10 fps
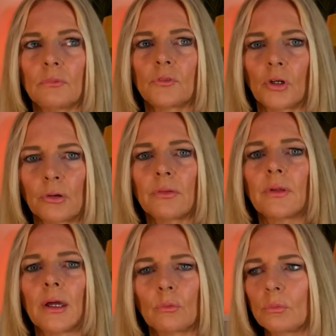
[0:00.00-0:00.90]

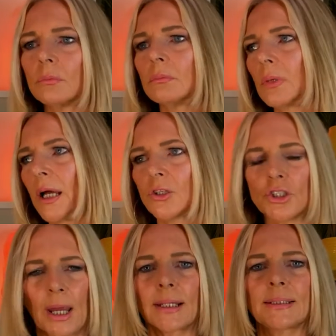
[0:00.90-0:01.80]
Dorothy had
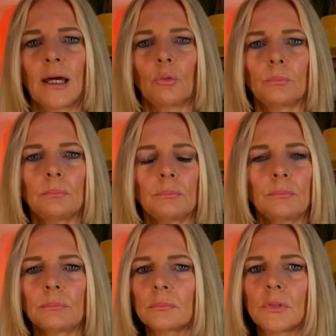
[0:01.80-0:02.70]
checked out.
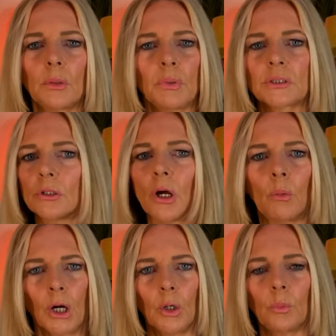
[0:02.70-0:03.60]
There was
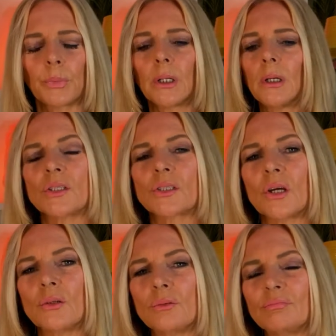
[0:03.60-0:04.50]
no hope.
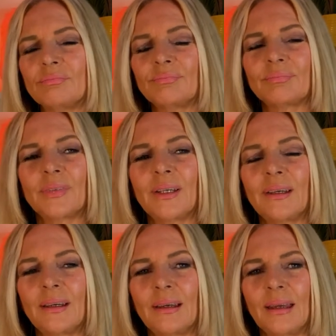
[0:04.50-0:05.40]
So
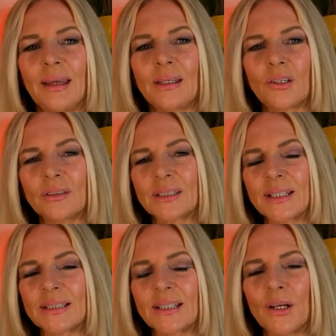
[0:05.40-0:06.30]
he'd gone to
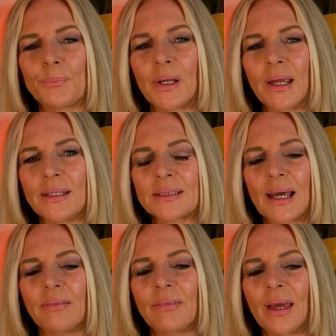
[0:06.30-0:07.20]
this dark place
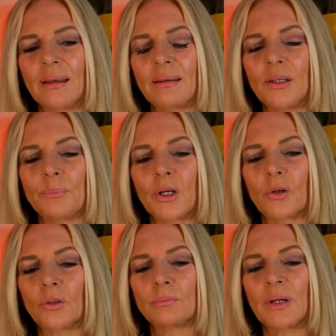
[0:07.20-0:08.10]
and then he'd
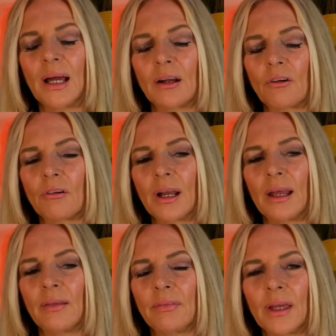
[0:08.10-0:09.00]
become angry,
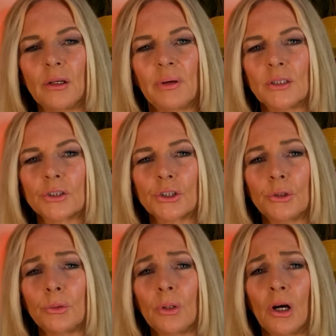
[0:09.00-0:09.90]
and then he went
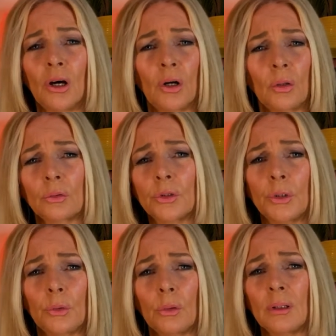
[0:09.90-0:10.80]
to a whole
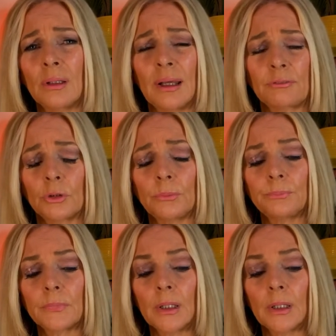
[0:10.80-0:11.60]
new level.